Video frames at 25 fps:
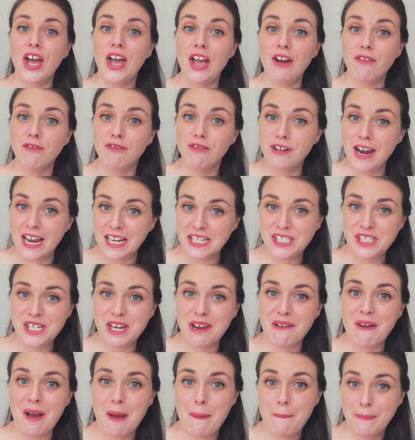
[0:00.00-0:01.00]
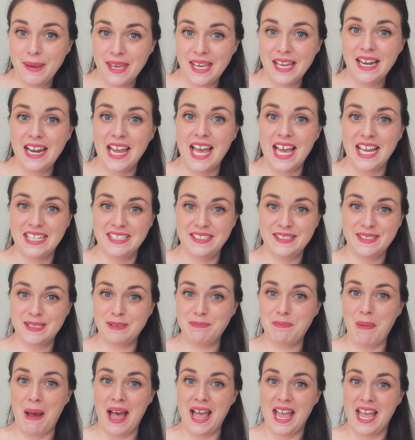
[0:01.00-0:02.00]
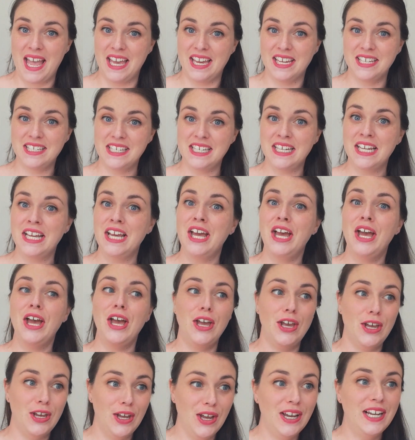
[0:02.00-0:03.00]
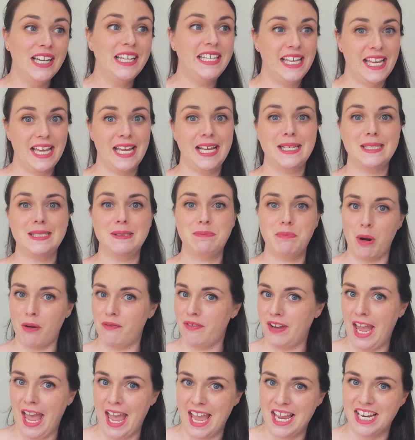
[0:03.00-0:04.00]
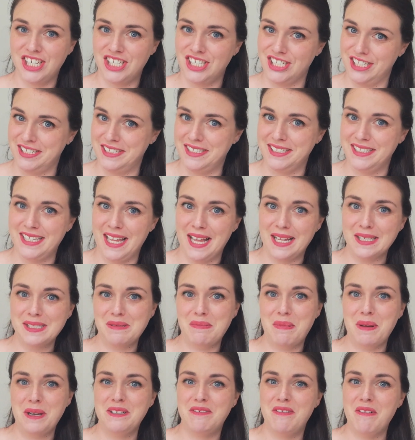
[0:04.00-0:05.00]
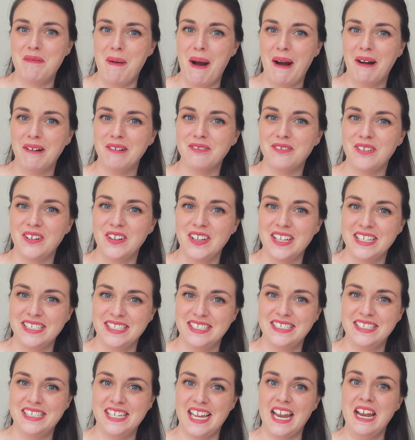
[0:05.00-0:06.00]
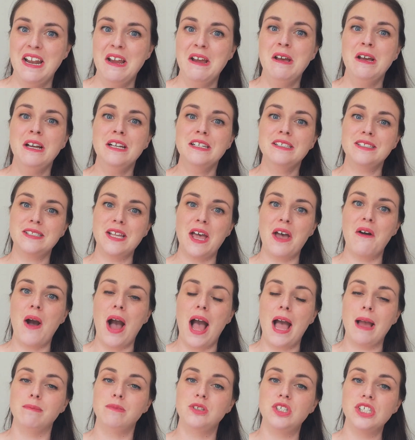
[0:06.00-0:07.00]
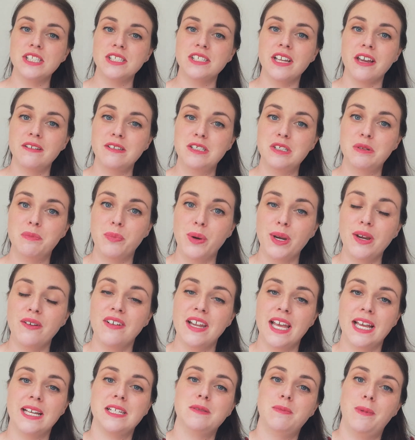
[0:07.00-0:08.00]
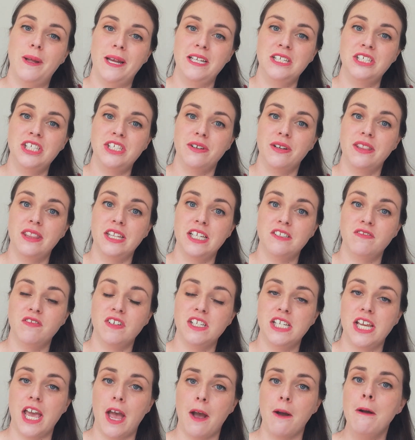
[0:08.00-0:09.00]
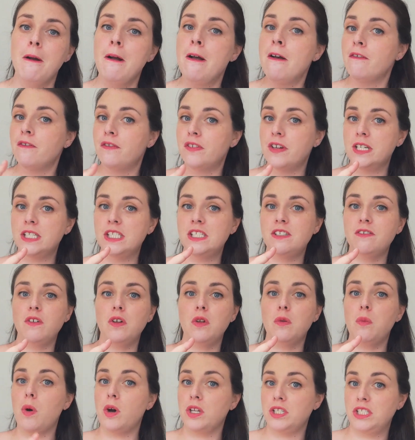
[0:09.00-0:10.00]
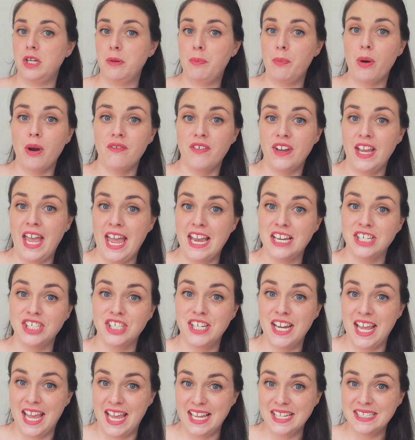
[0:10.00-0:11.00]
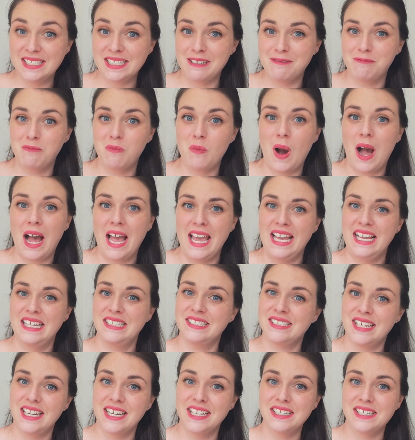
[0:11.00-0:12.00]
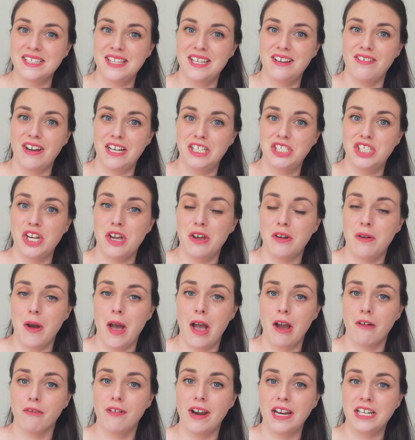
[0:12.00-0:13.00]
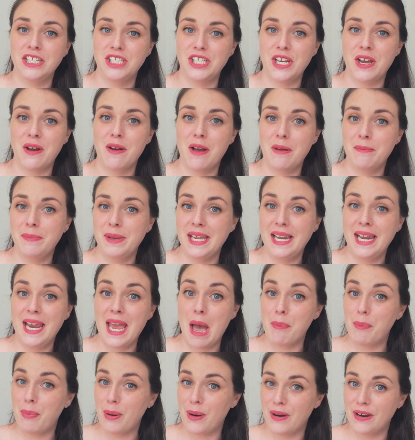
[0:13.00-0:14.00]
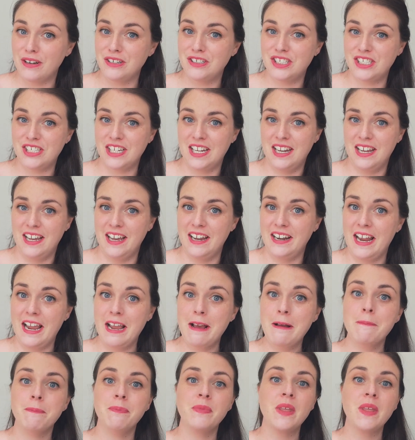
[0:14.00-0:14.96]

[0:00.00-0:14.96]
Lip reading: Reggio Emilia-inspired early years provocations. That's a bit of a mouthful, isn't it? So I'm just going to briefly explain to you in this video, first of all, what a provocation is and why it's linked to the Reggio Emilia approach to learning,